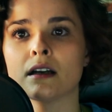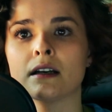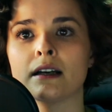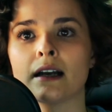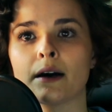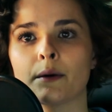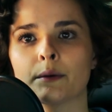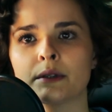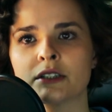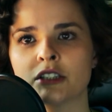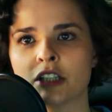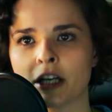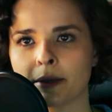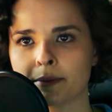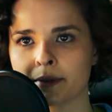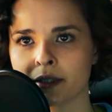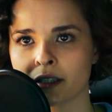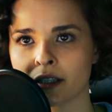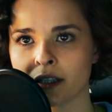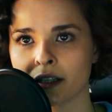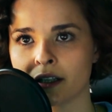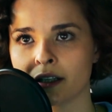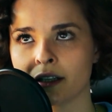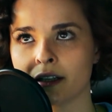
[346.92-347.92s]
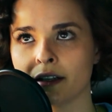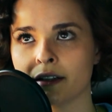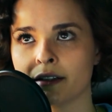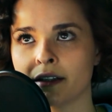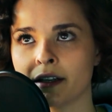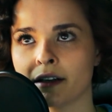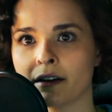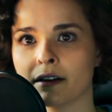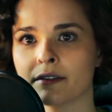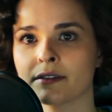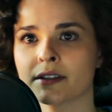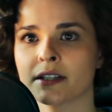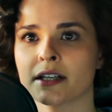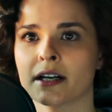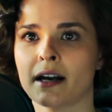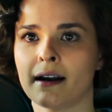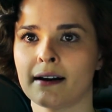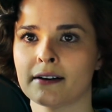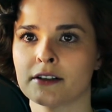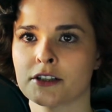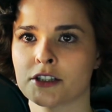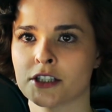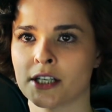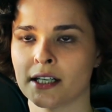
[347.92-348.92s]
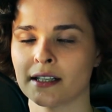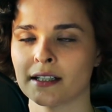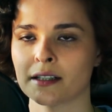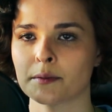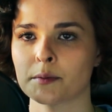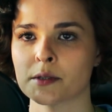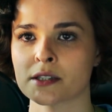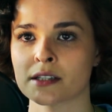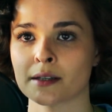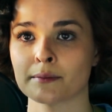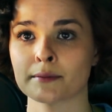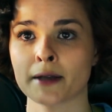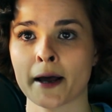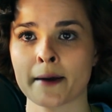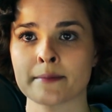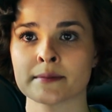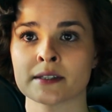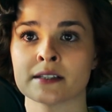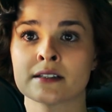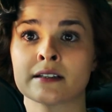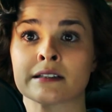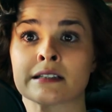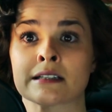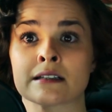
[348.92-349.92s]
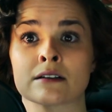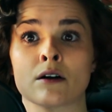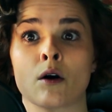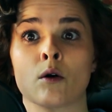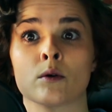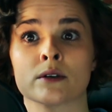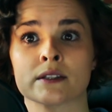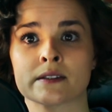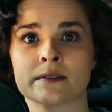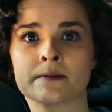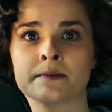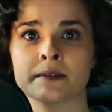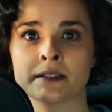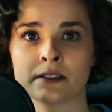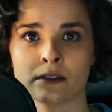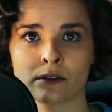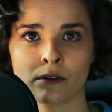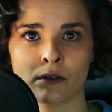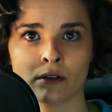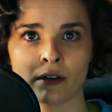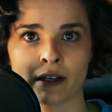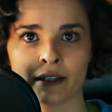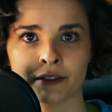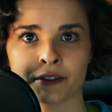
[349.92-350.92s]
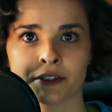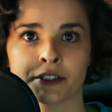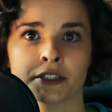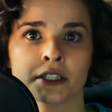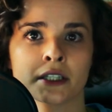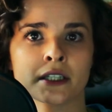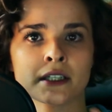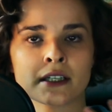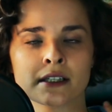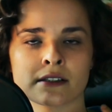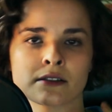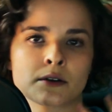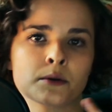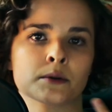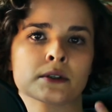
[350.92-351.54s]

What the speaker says: Now with Gemini, they are very energetic, but sometimes this isn't always physical energy.